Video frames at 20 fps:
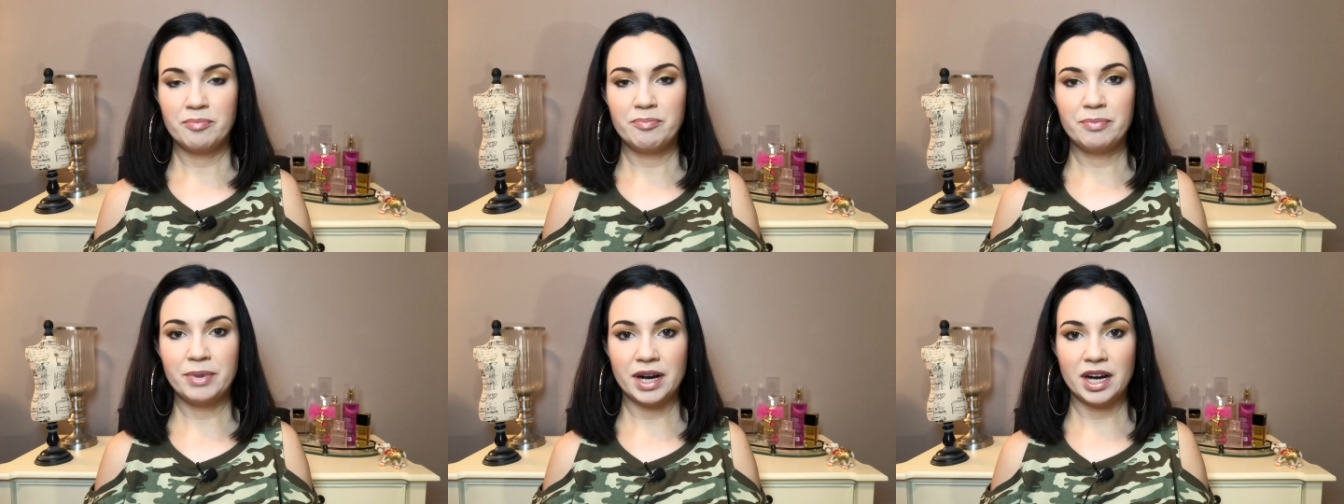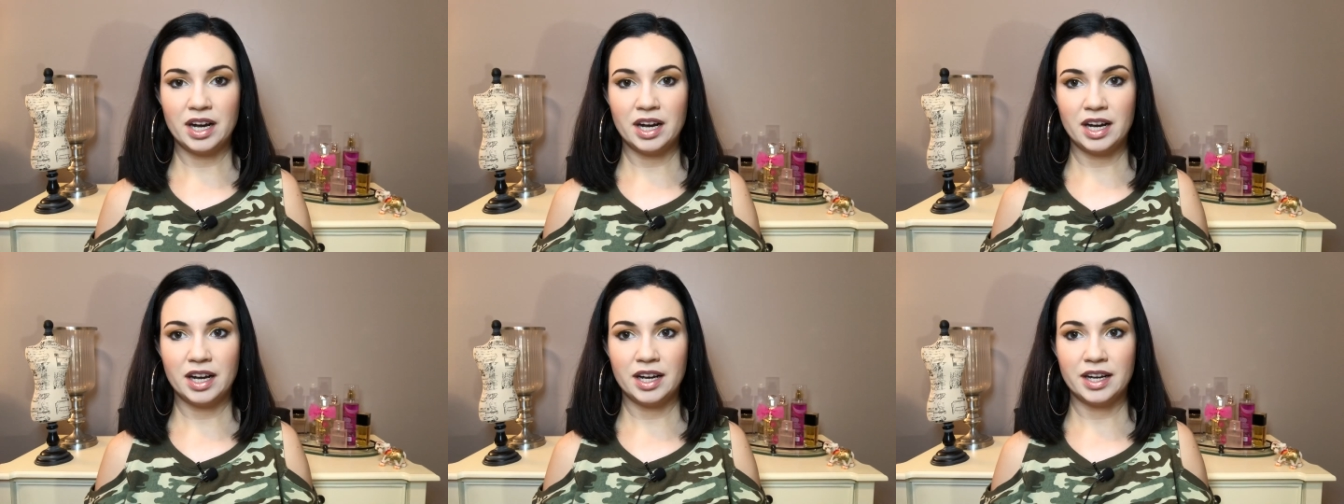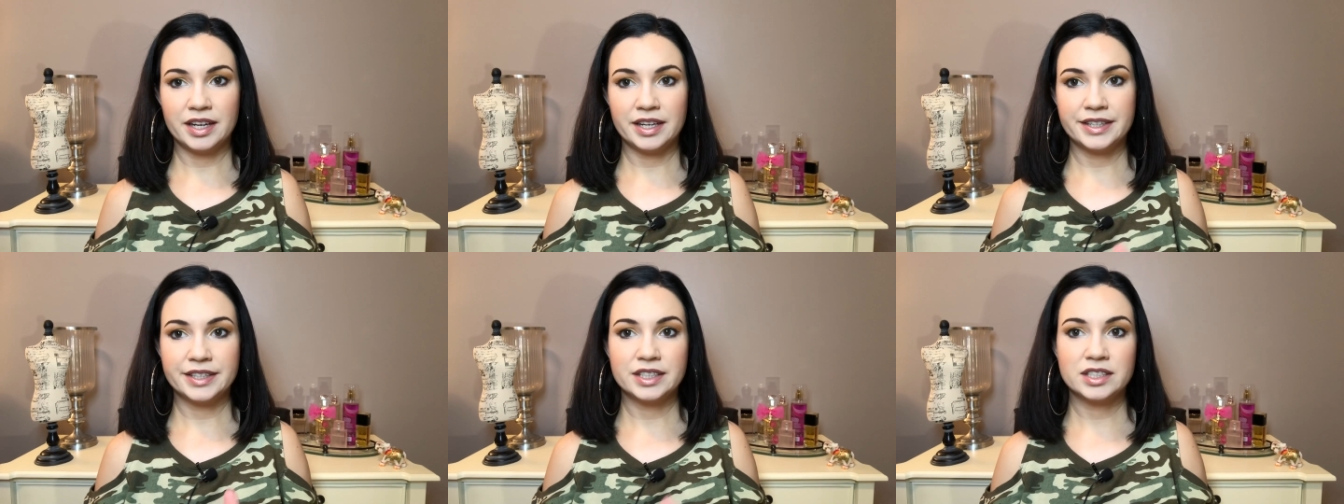
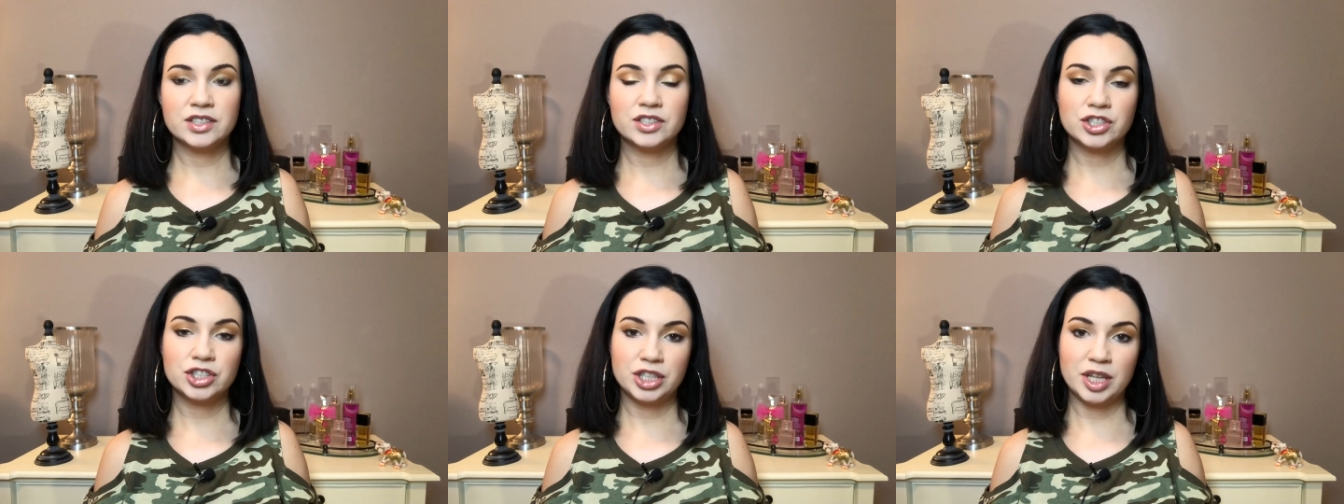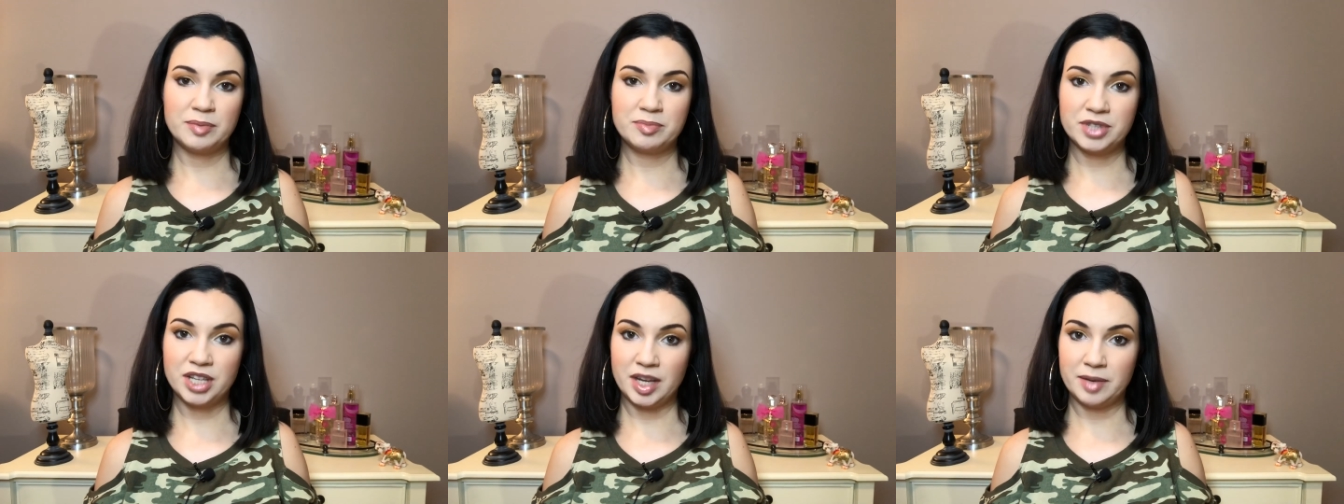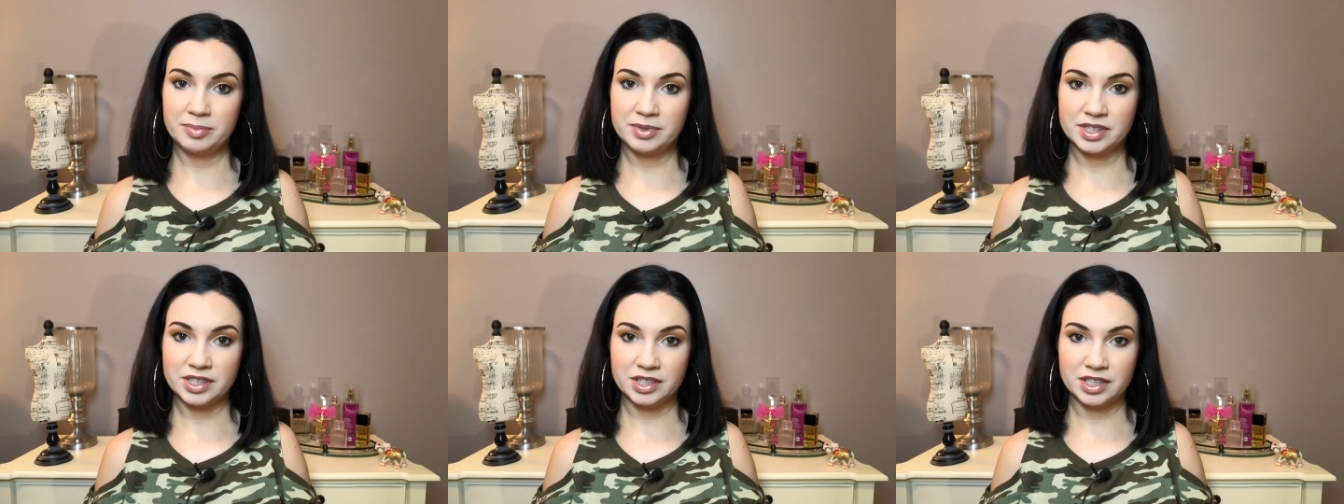but Shape
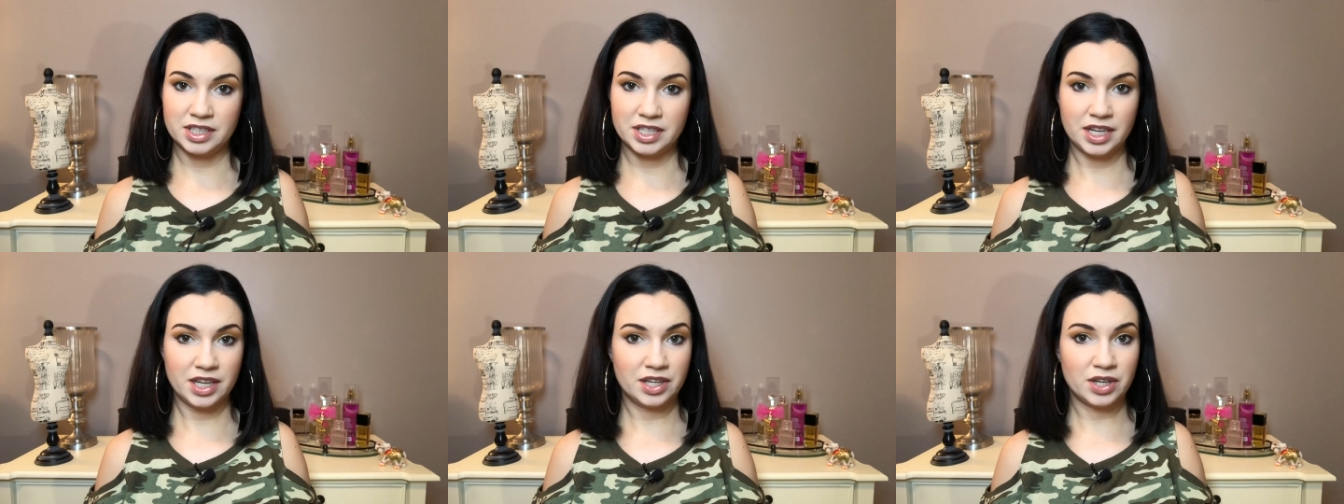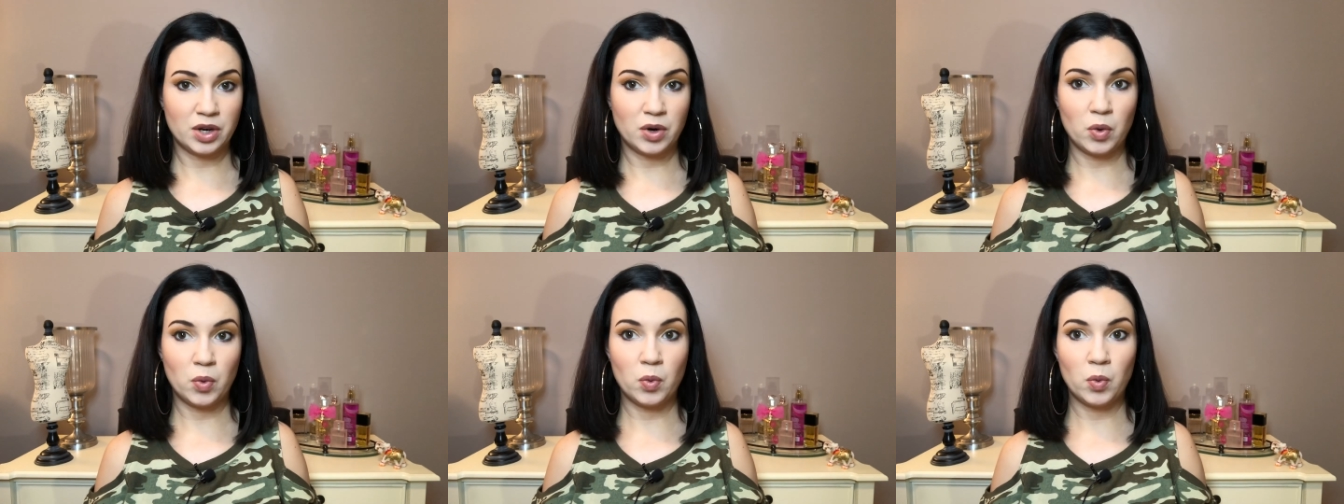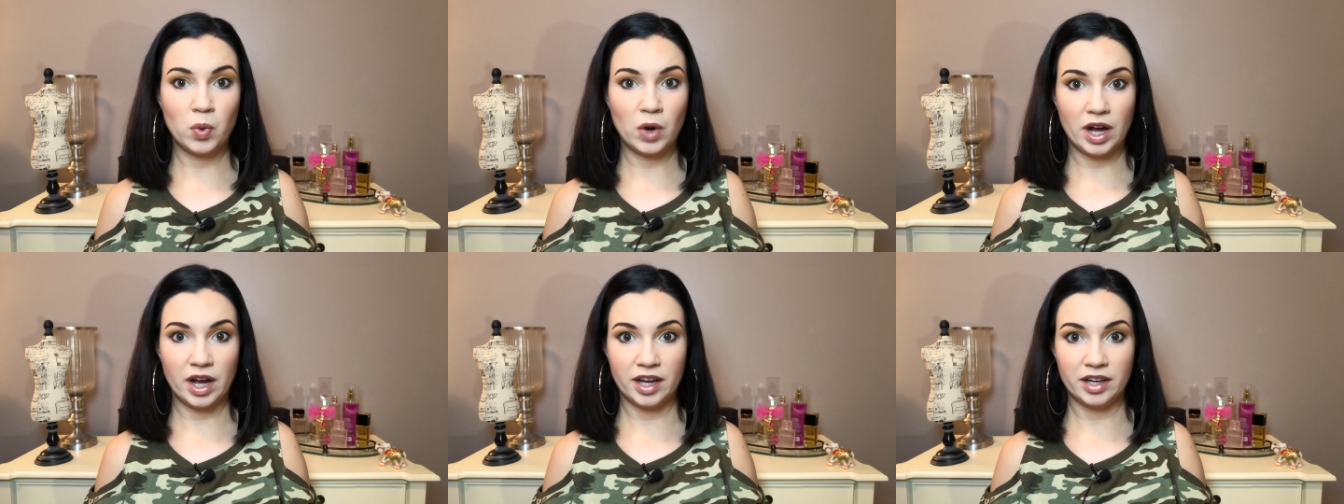Tape is going to take a
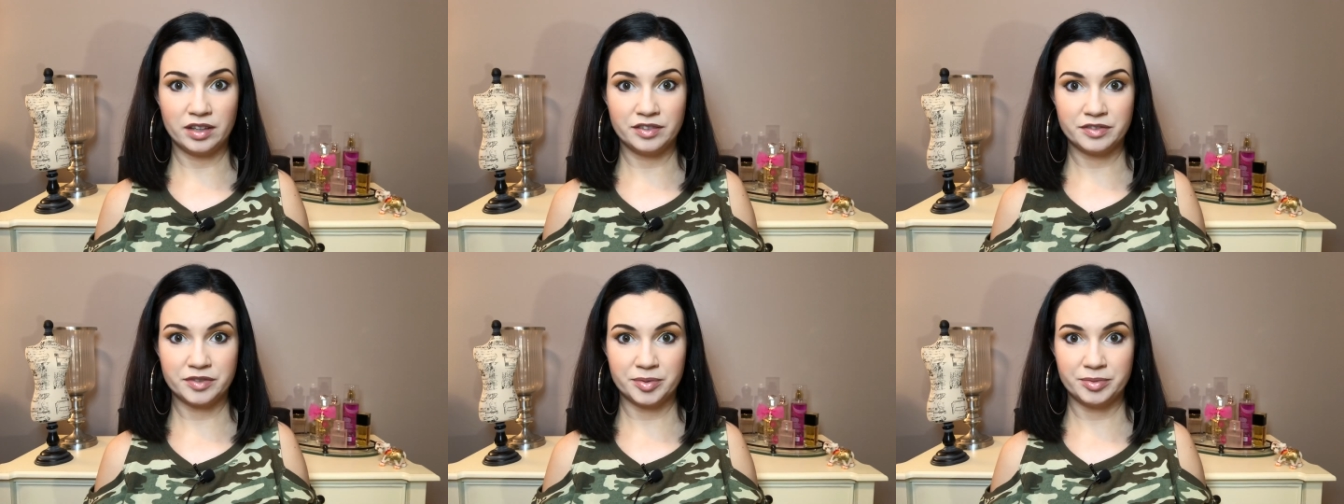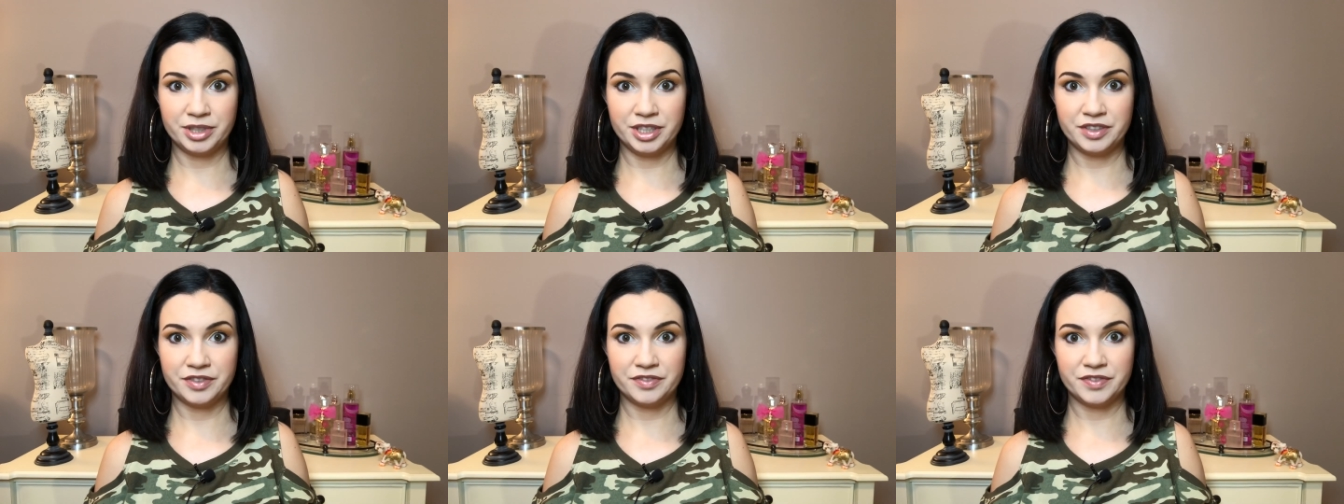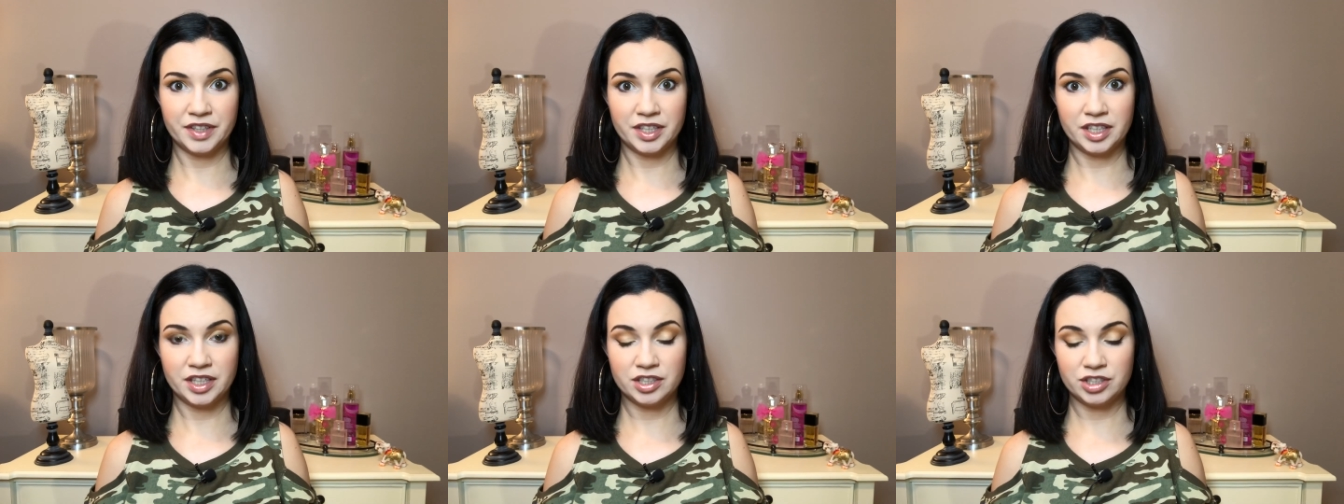while for me to
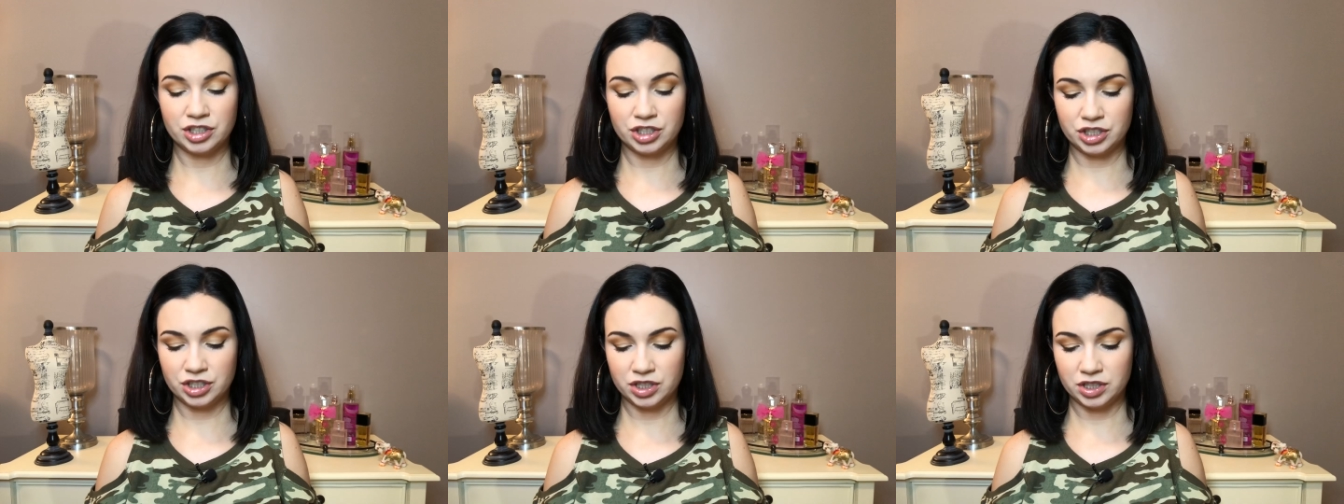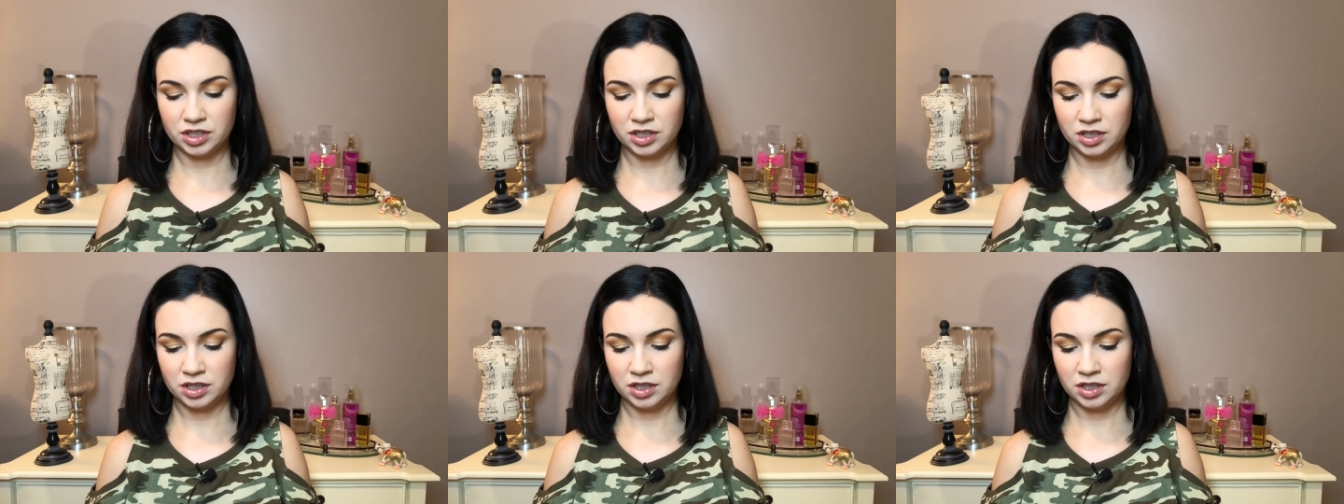finish.